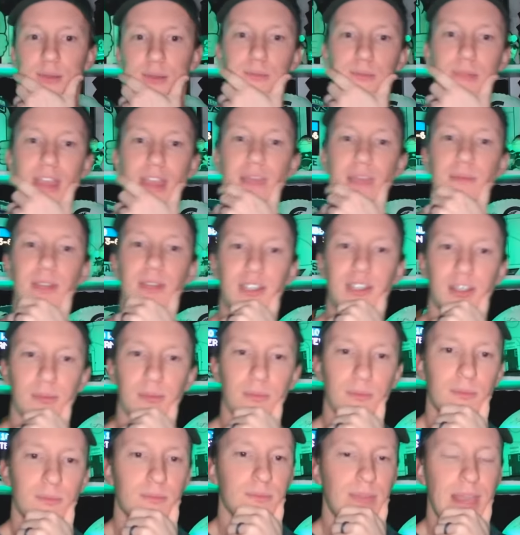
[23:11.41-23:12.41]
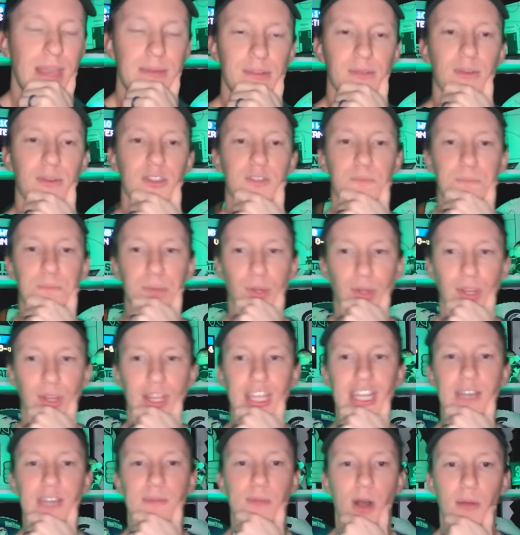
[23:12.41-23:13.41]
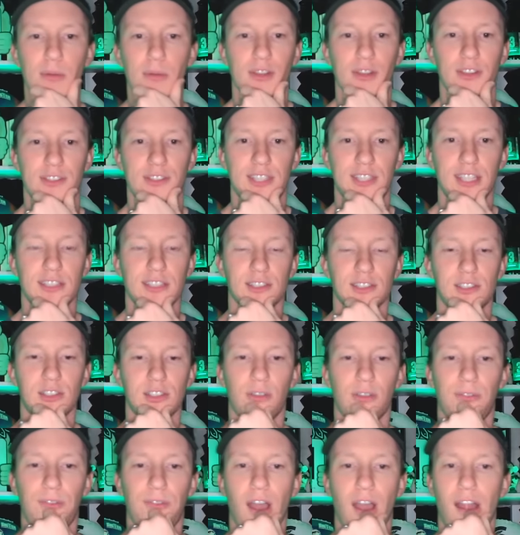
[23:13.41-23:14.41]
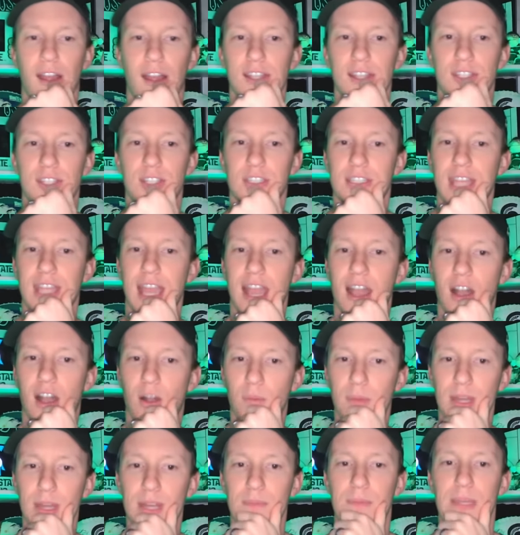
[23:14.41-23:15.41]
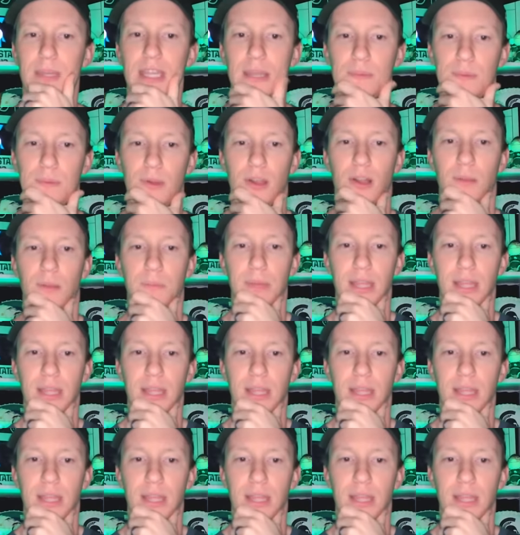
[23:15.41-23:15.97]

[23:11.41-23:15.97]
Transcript: maybe the maybe the most bleak moment of the season so far is just how many people are